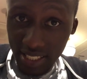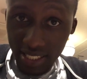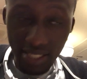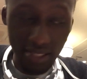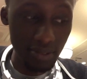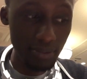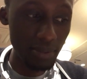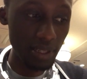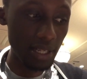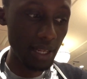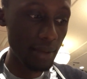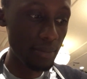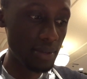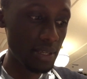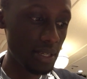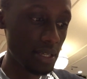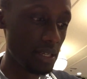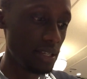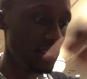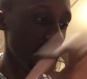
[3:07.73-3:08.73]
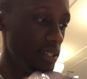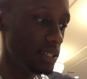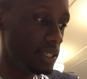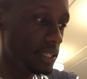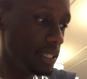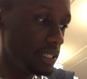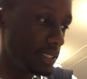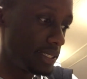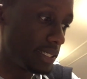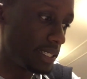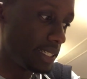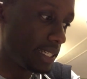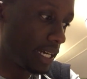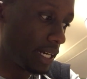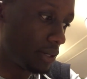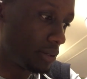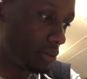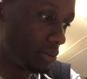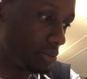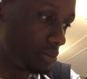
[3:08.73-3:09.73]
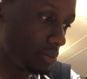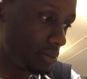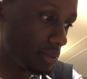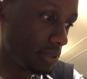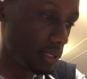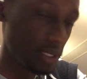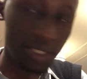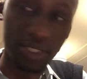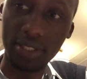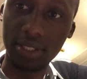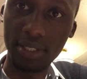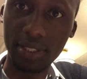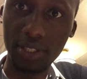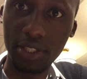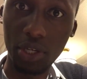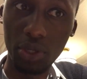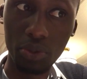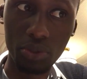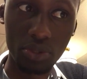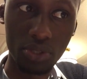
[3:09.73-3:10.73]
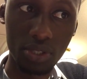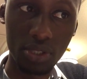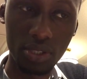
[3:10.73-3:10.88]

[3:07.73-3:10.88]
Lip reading: it, but let me see how this goes.